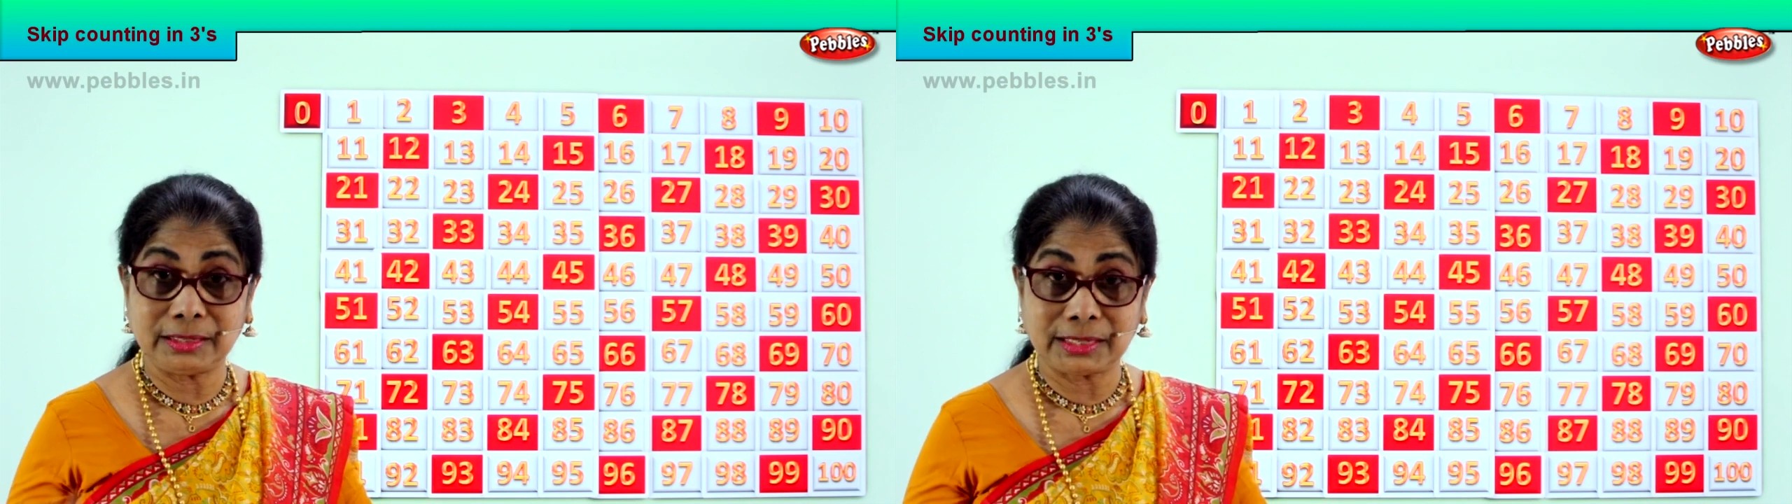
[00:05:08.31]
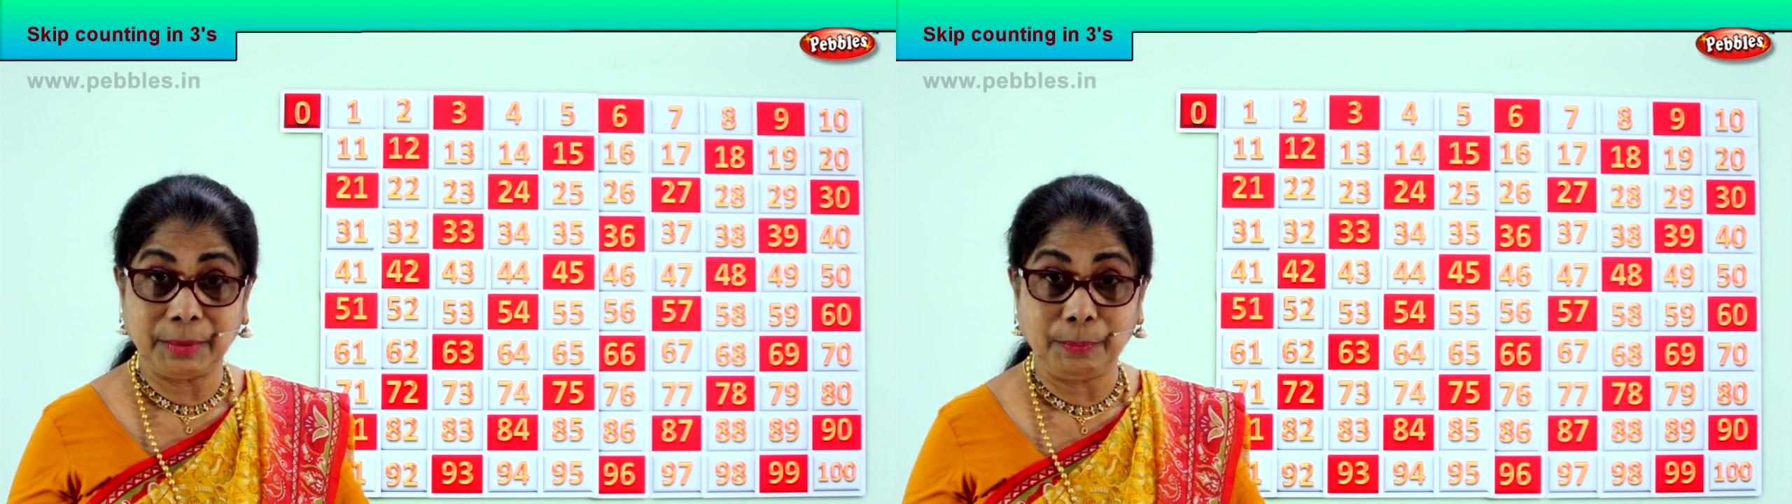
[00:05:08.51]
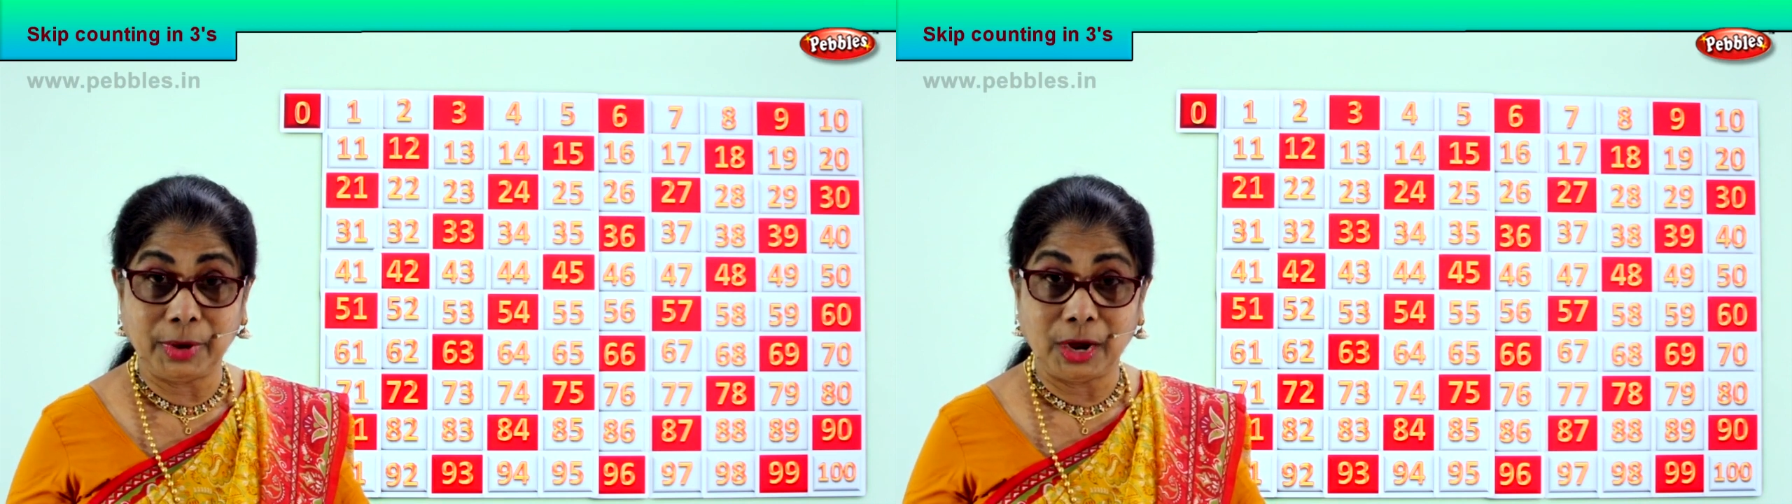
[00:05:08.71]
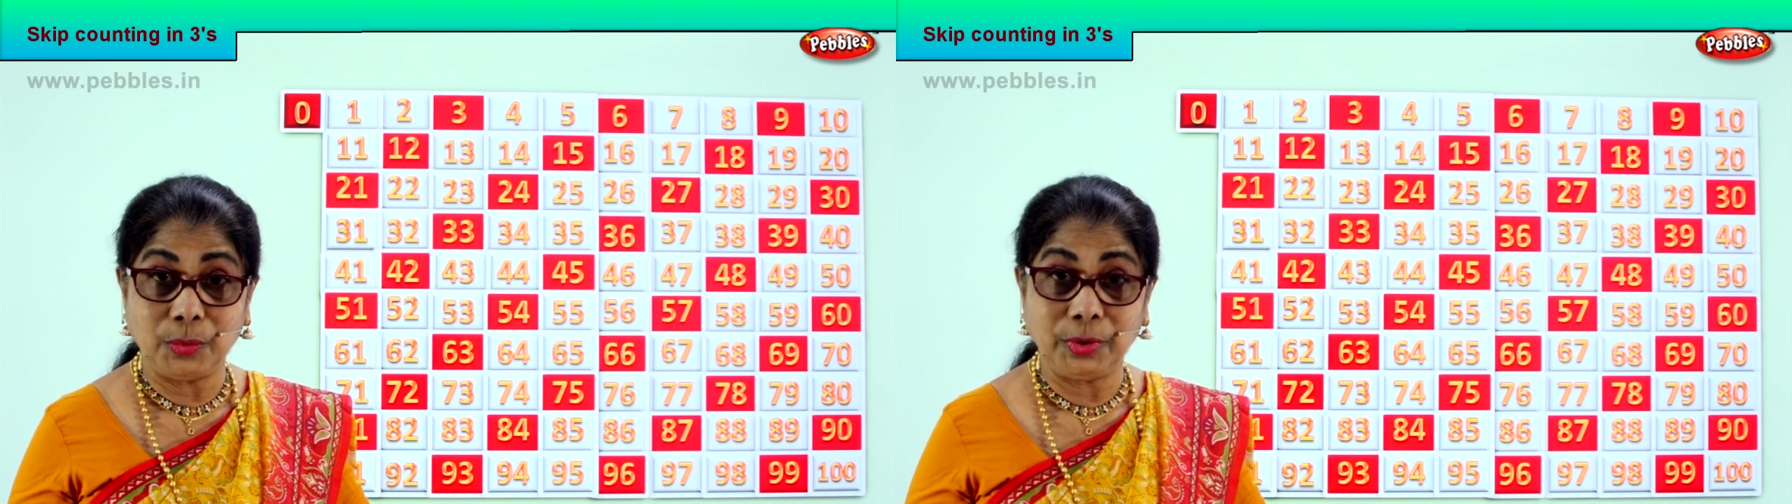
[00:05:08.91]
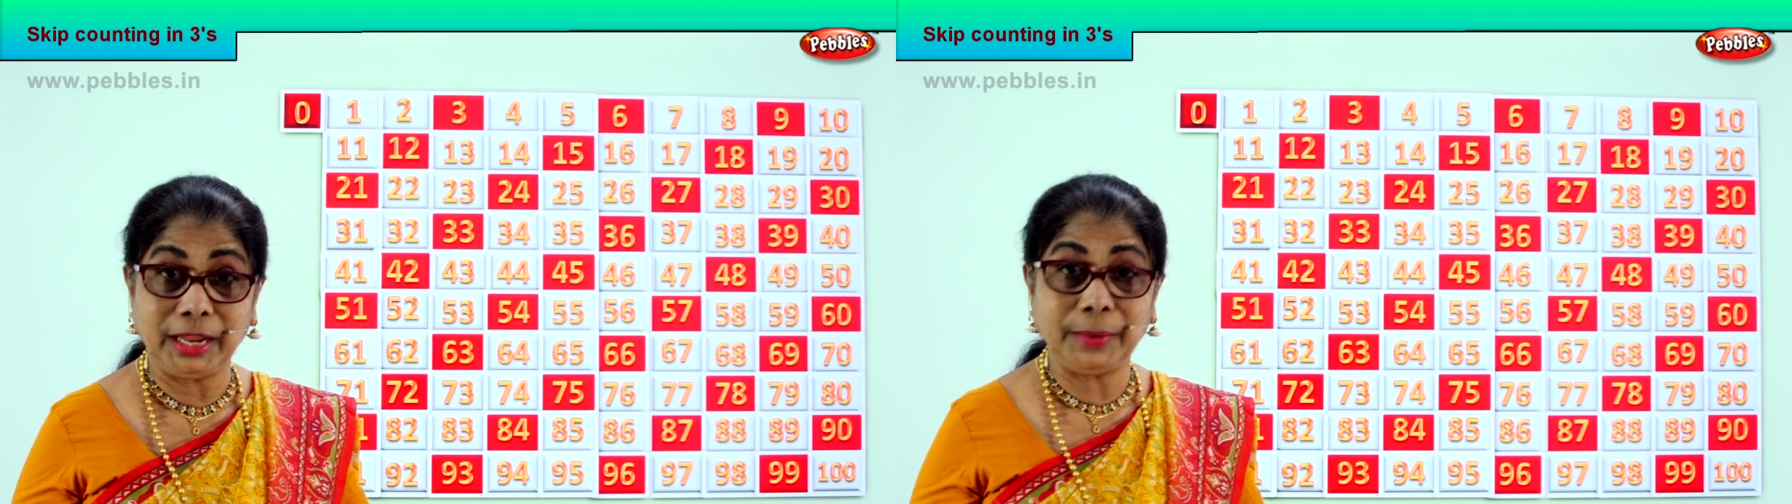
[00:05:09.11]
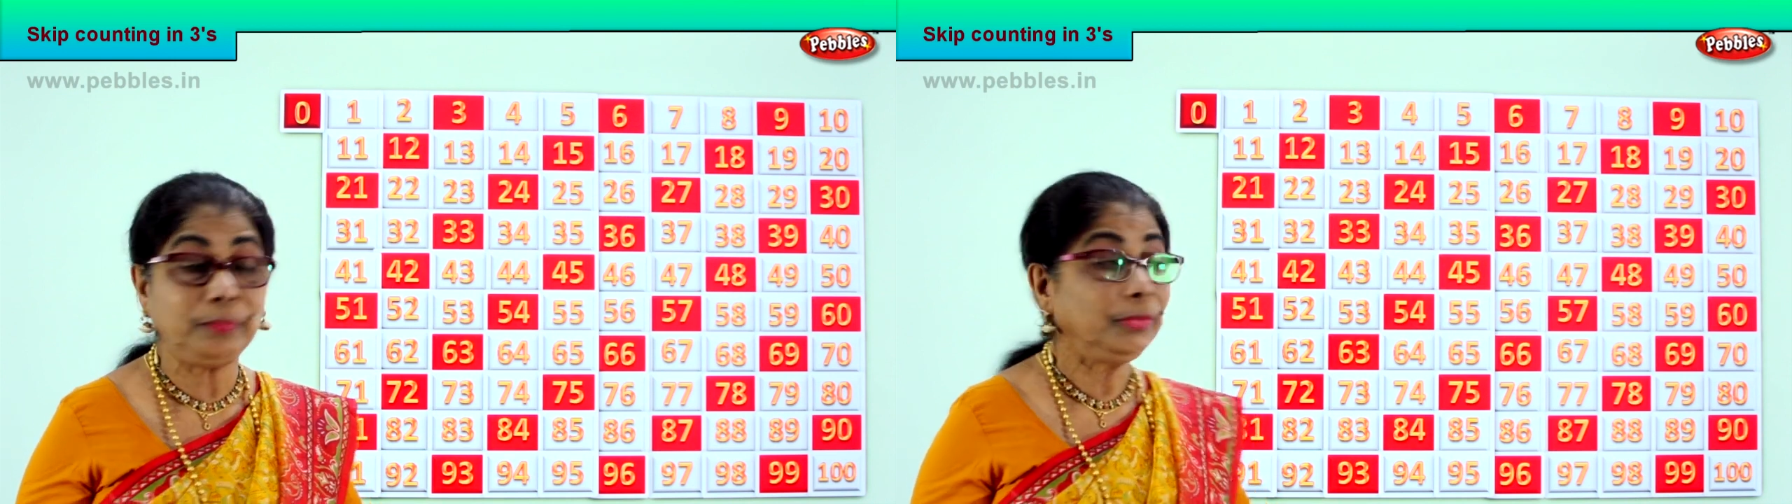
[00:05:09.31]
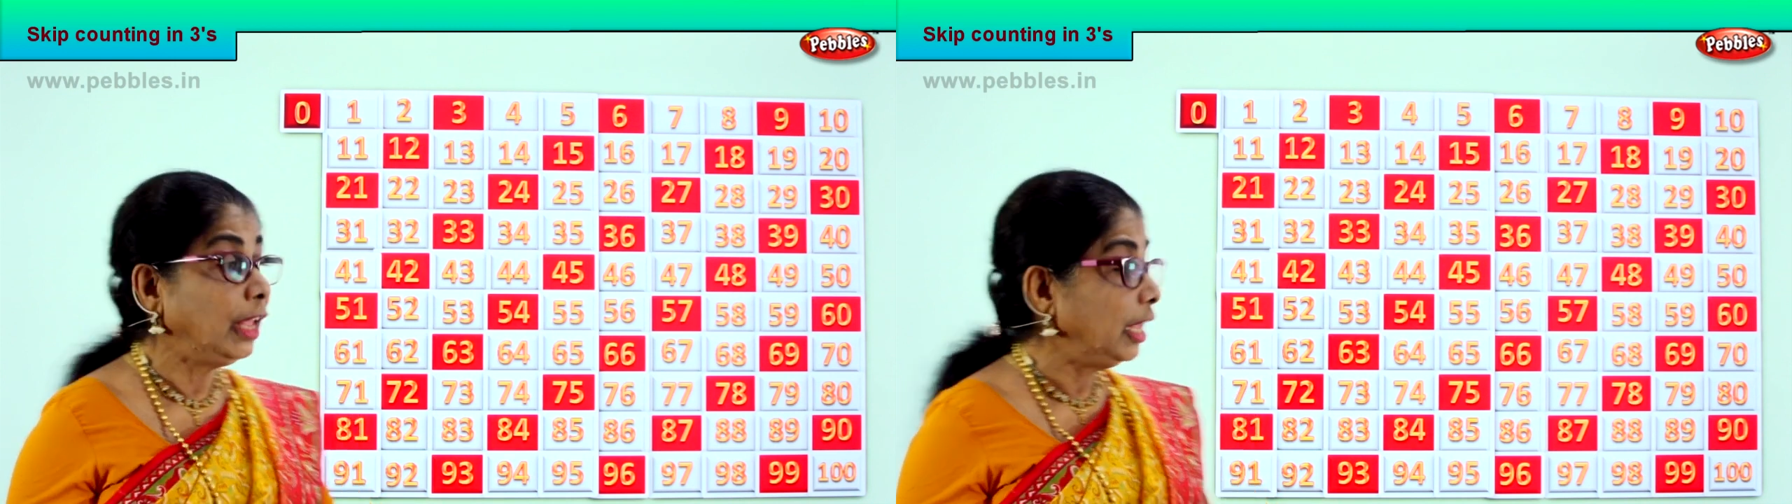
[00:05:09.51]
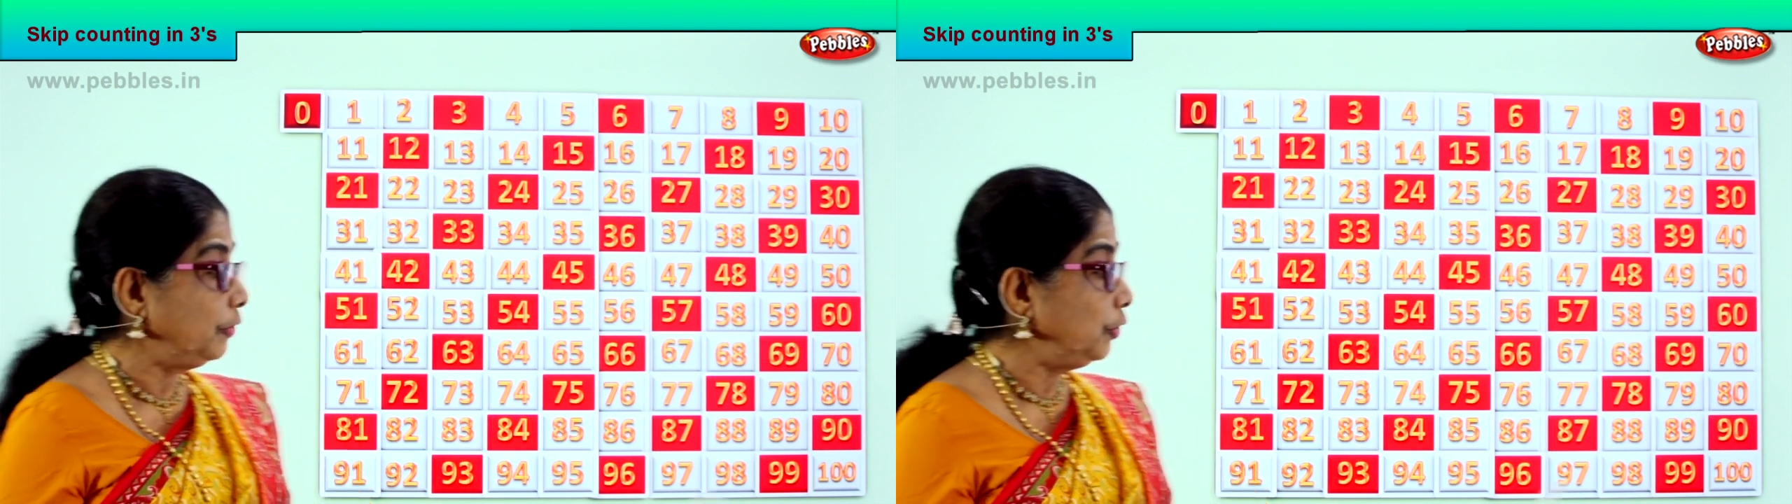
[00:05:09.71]
skip counting,
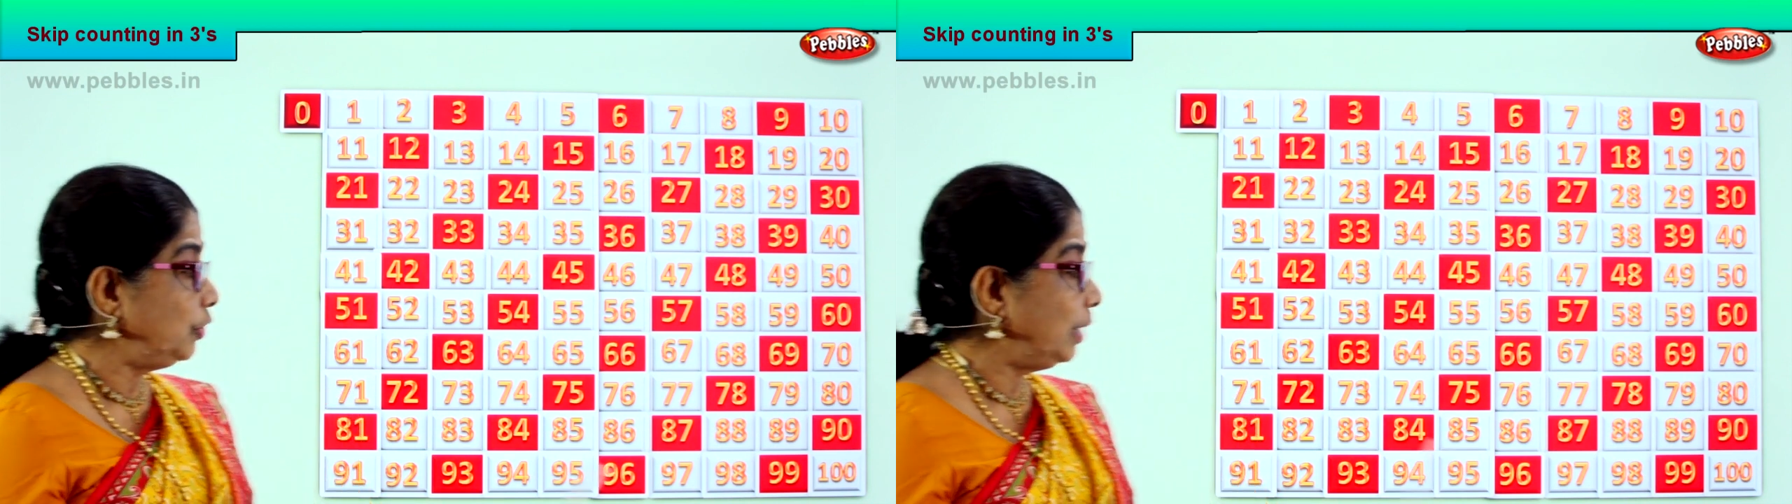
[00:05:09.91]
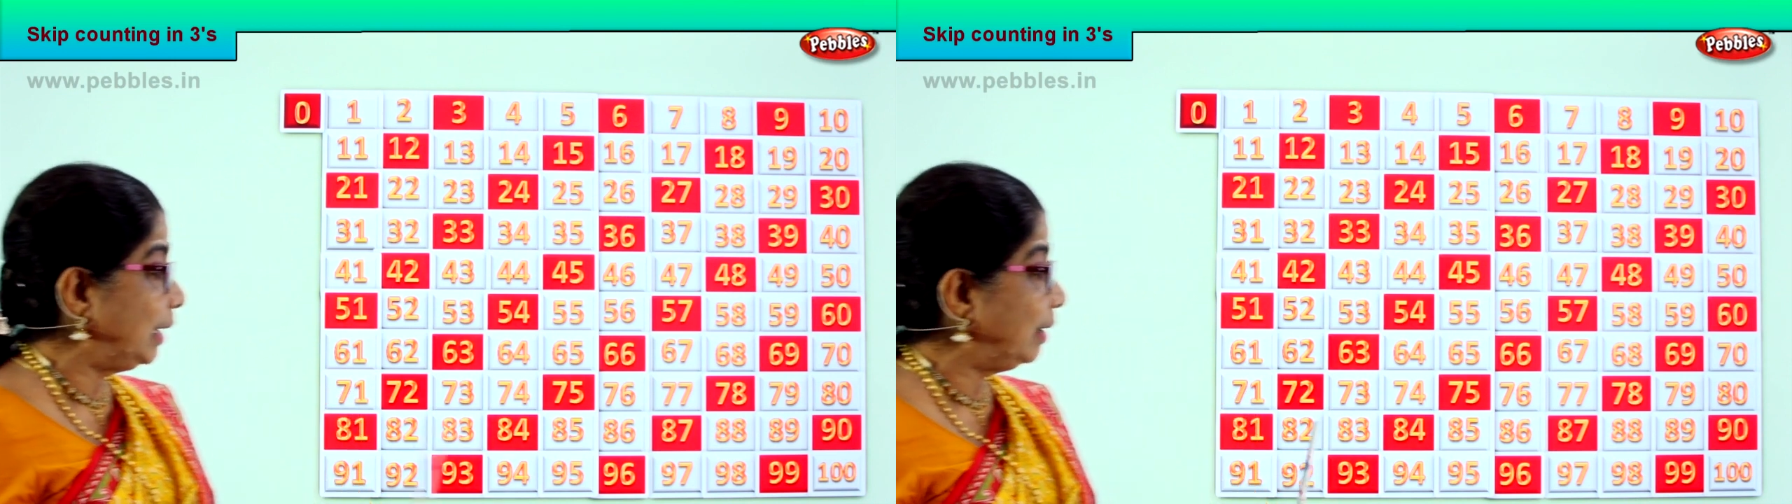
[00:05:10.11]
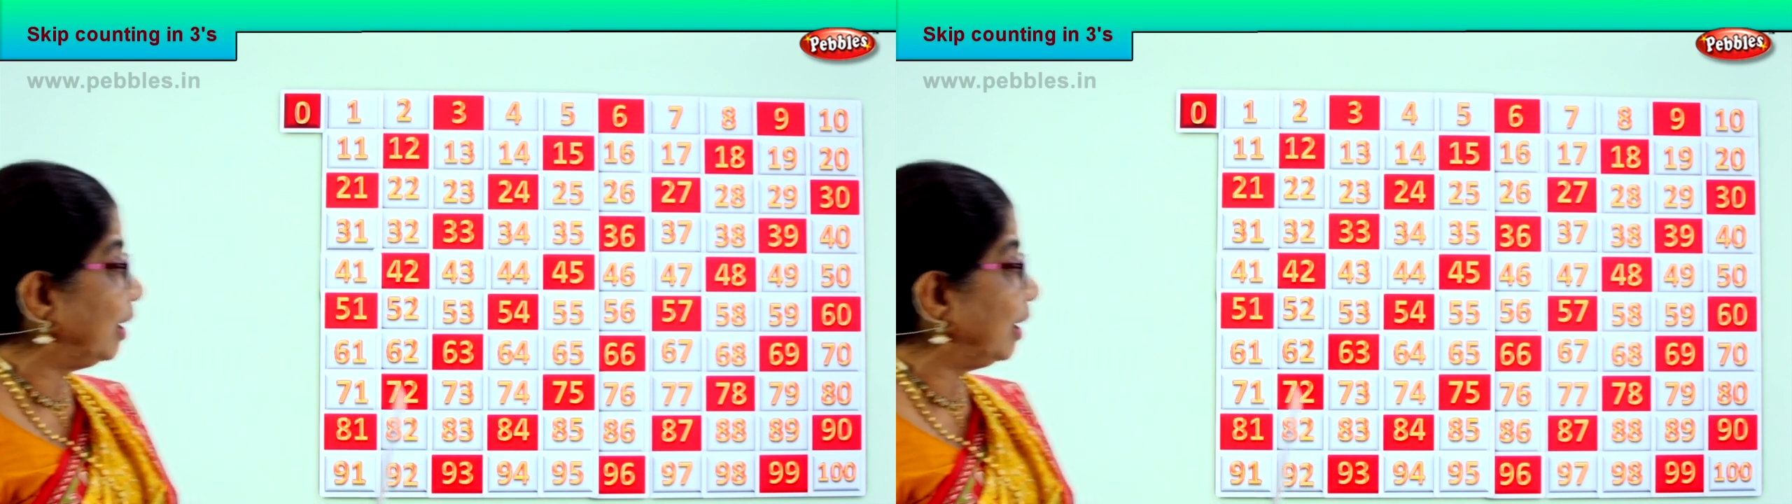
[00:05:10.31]
if you take